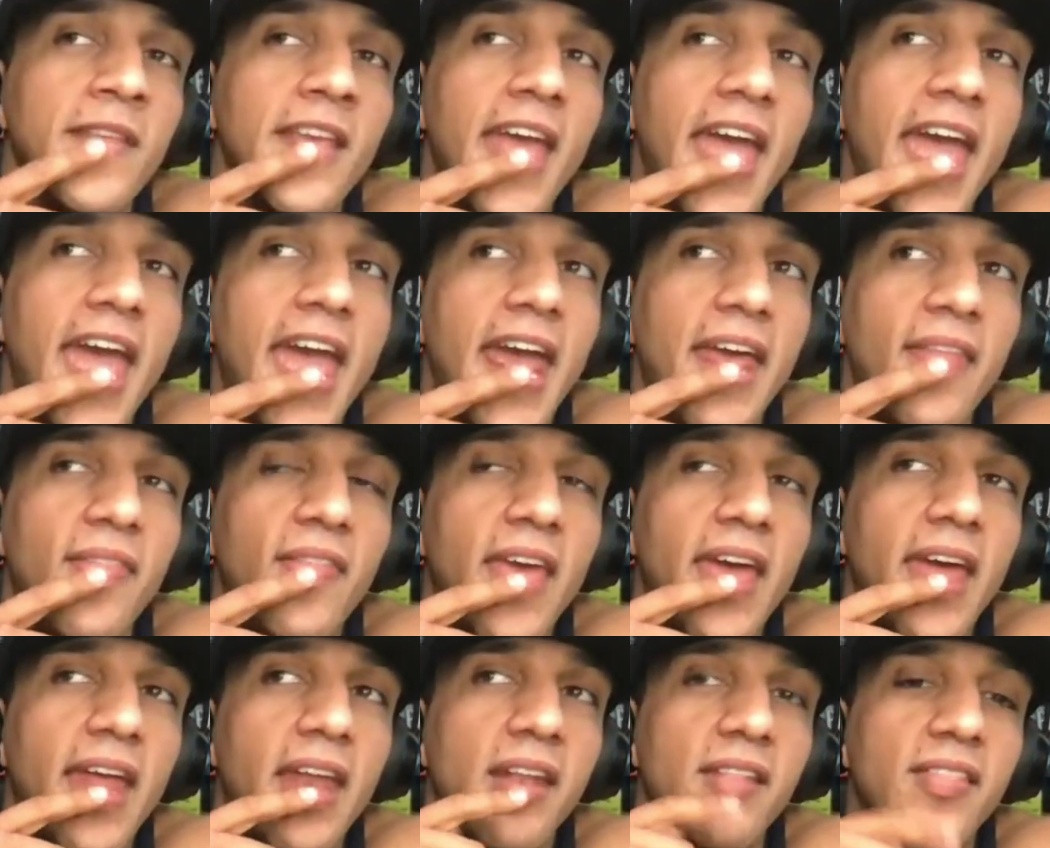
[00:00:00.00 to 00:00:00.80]
and
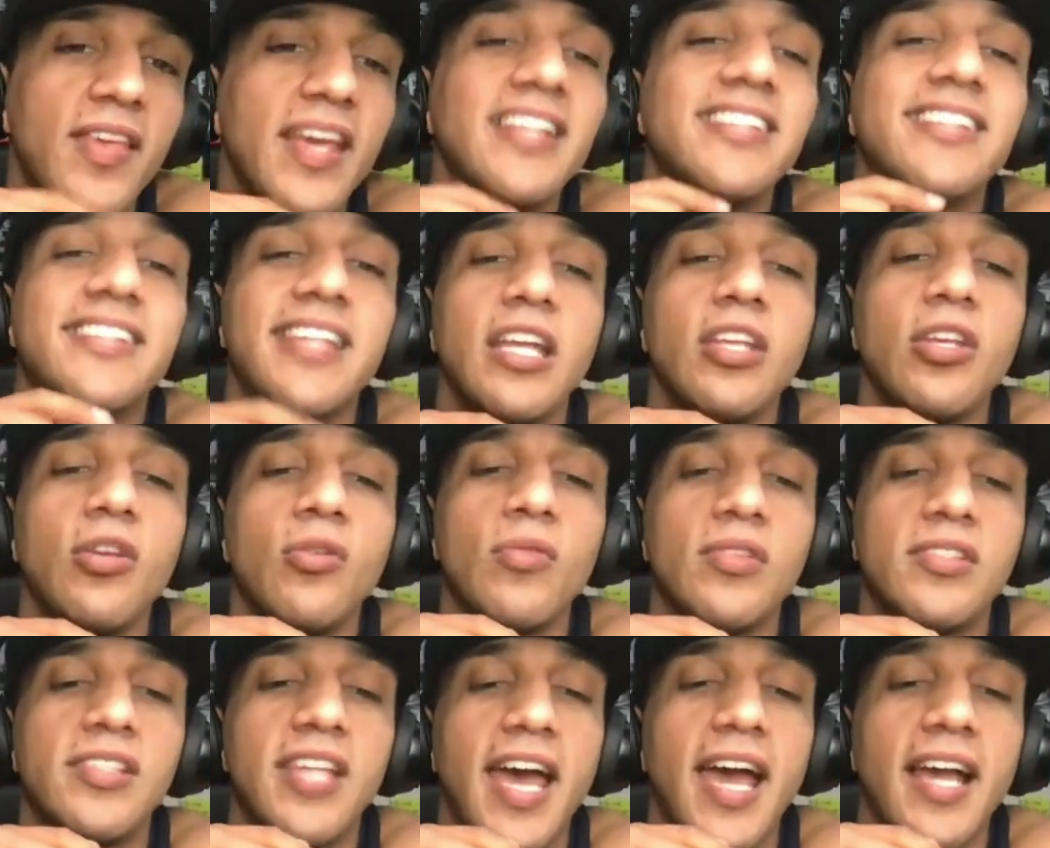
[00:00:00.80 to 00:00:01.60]
then they sent you a
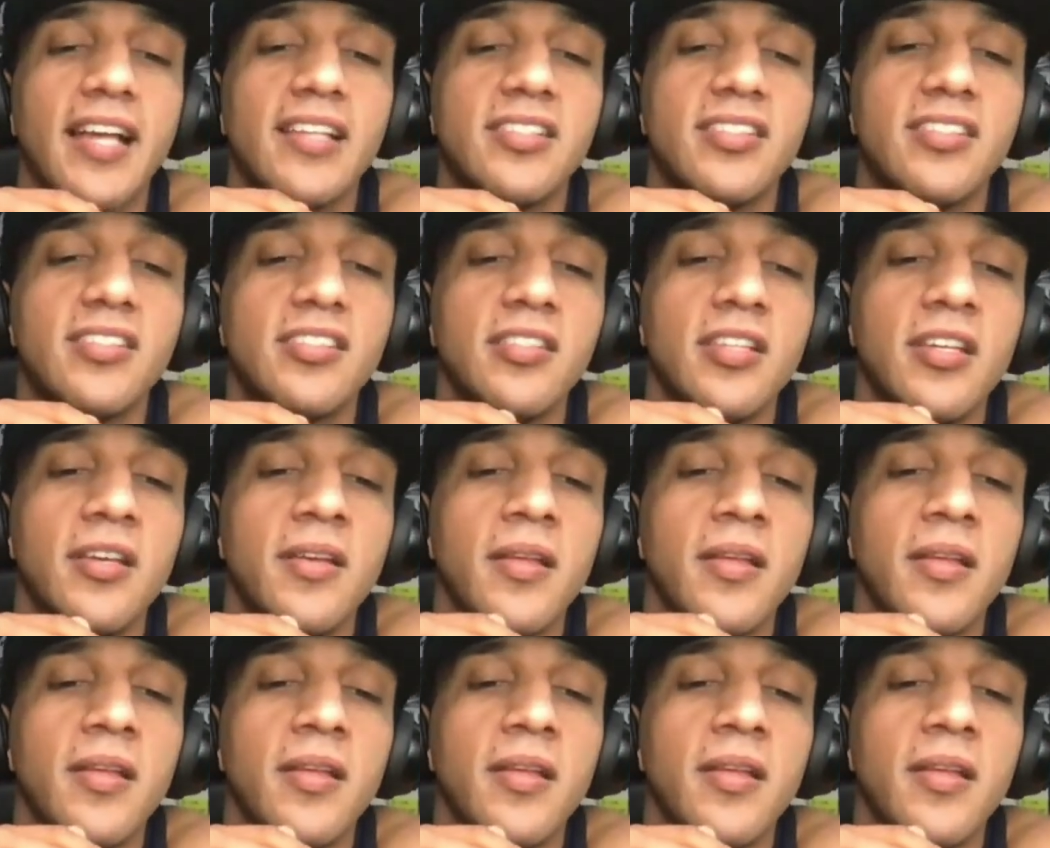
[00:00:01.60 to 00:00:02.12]
text